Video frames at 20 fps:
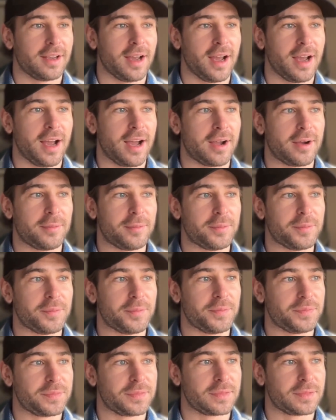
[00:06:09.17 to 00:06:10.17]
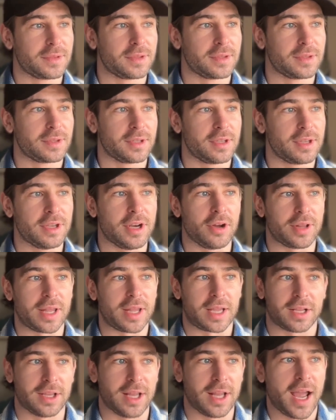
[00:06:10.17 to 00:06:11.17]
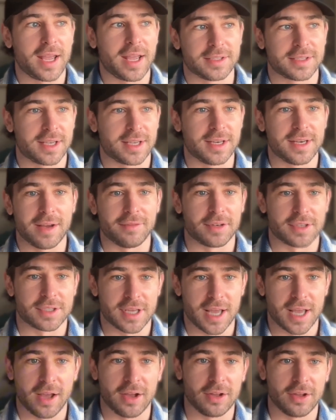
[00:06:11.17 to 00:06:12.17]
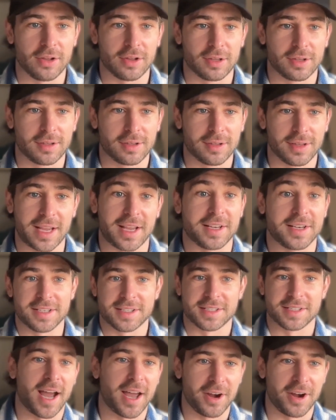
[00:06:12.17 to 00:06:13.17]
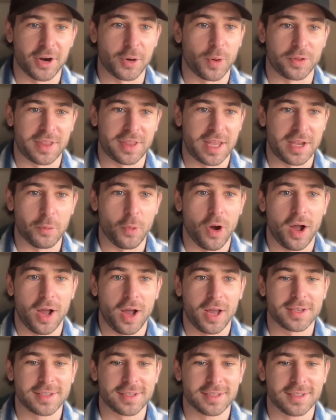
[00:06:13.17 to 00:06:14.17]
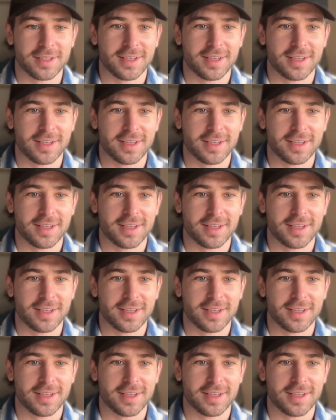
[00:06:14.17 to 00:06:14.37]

like clients can never tell like a designer what they want.